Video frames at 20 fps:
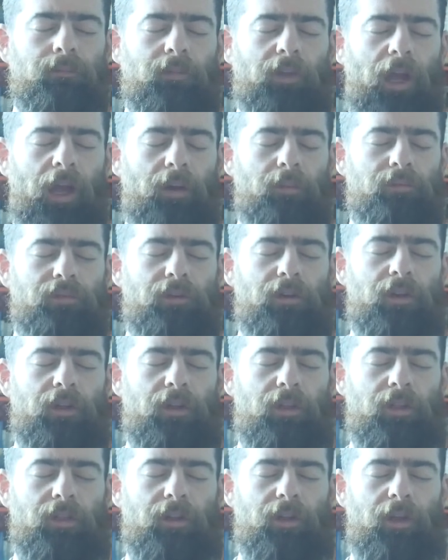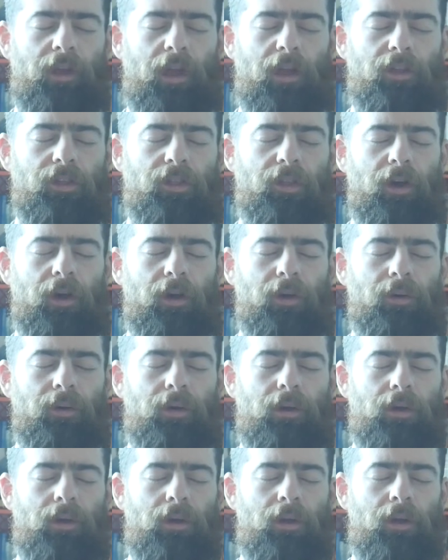I breathed as though
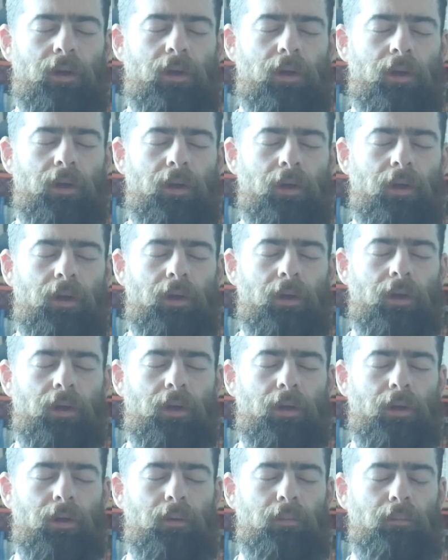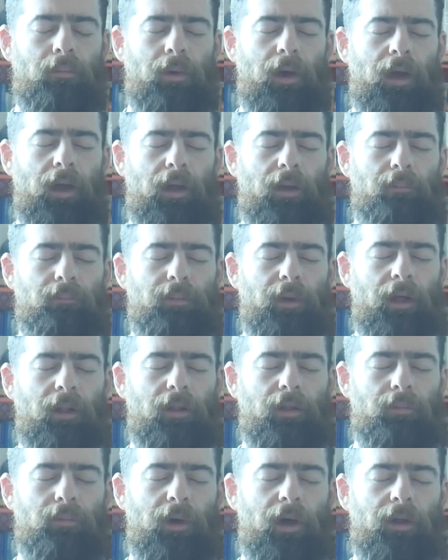my
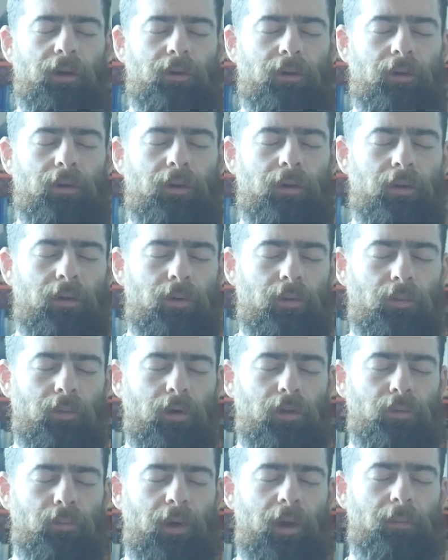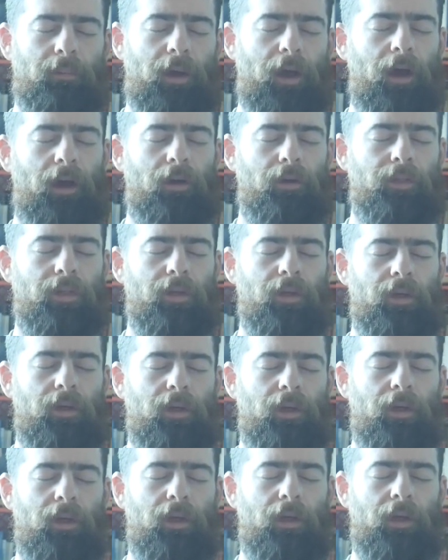belly button was my mouth,
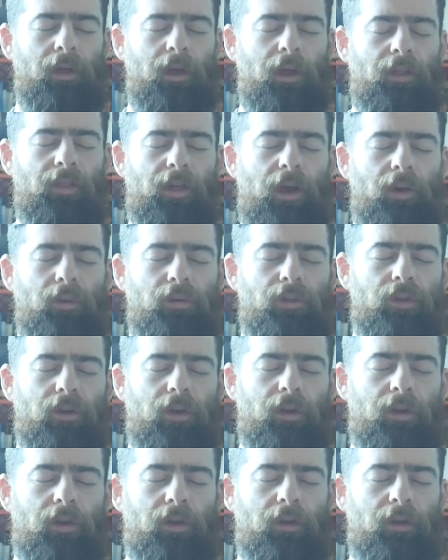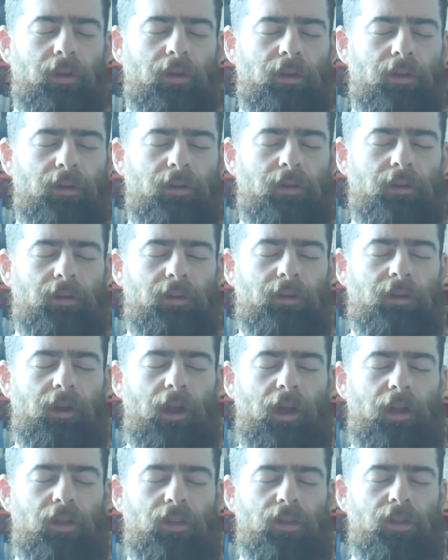and that was a
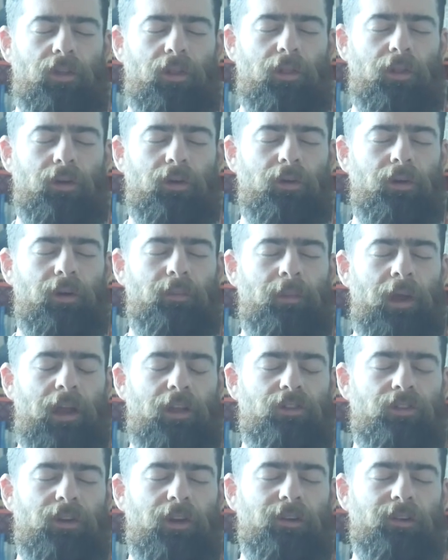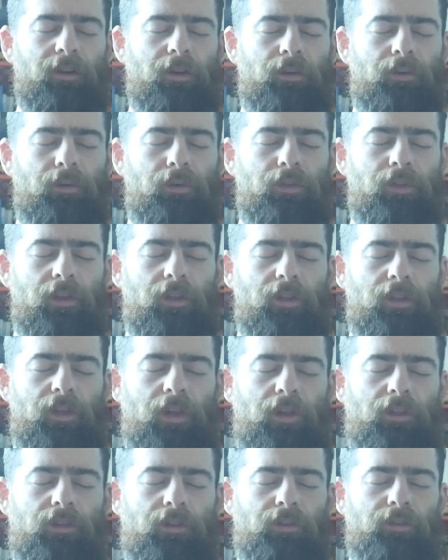nice little imaginary cool
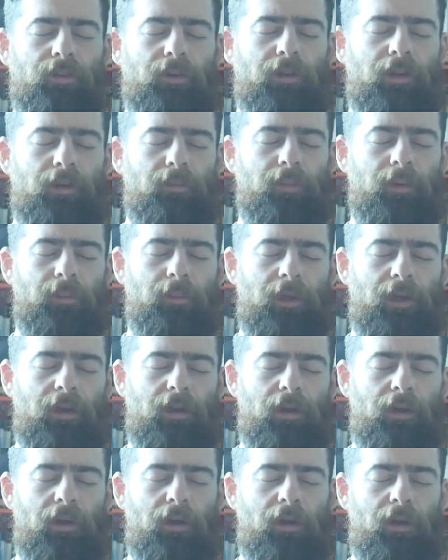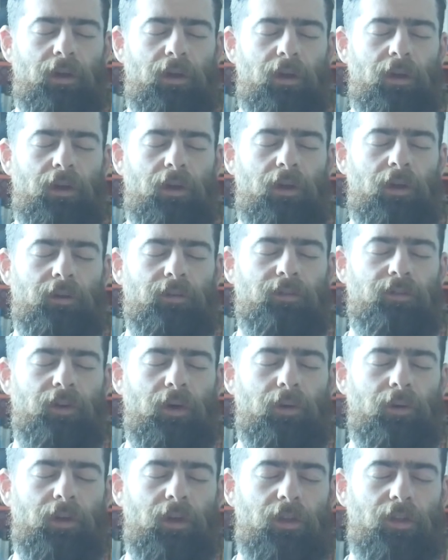sensation for keeping me
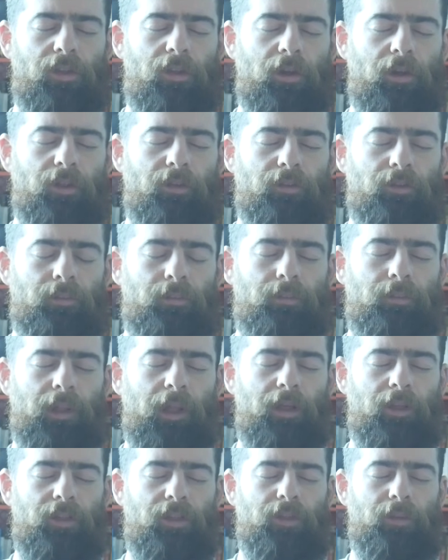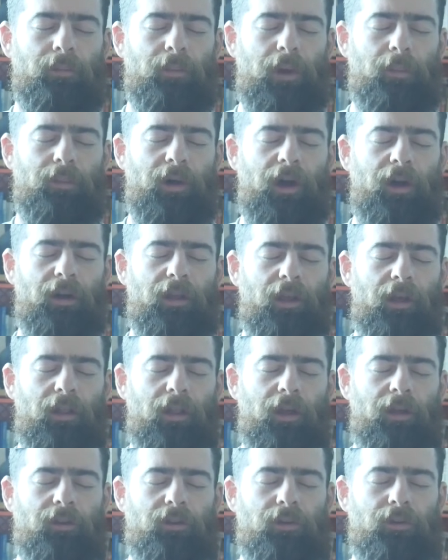focused on the place in my body I
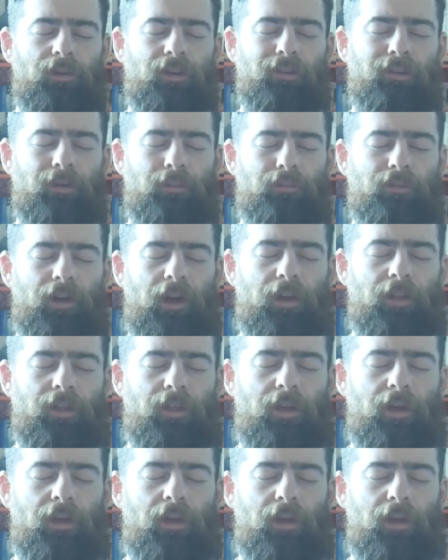like to during breath,